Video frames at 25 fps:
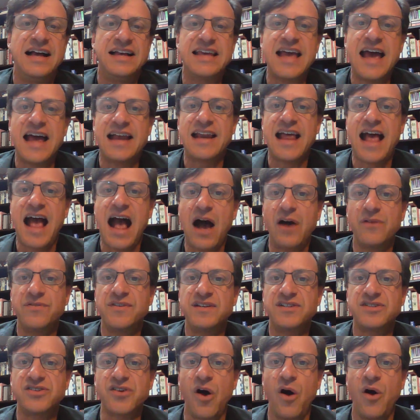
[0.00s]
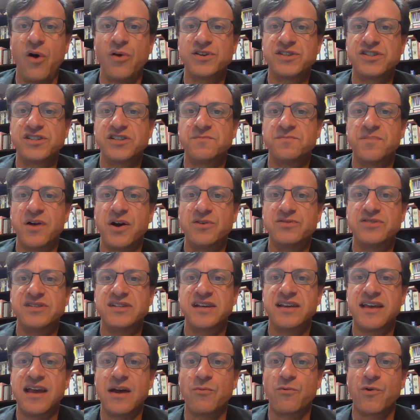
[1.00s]
Yet how this all is
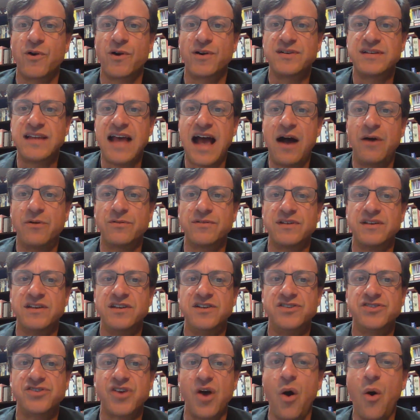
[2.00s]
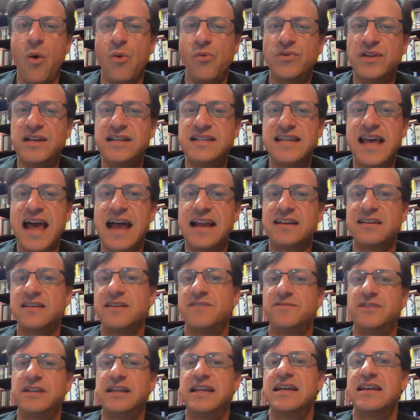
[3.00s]
supposed to get worked out is only
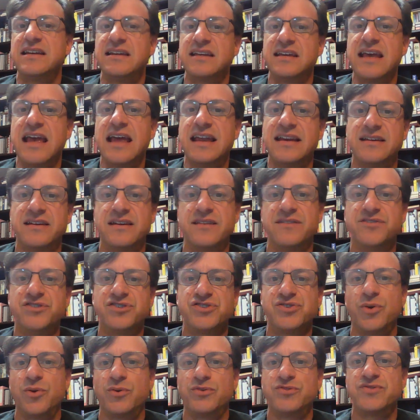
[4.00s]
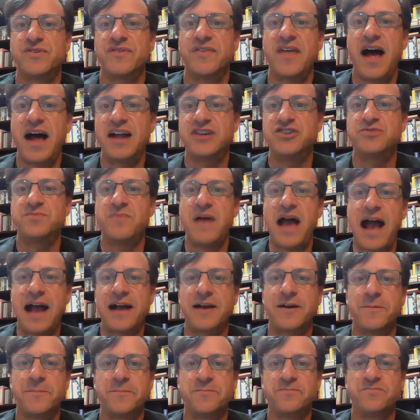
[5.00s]
tentatively indicated in The Soldier and the Hunchback.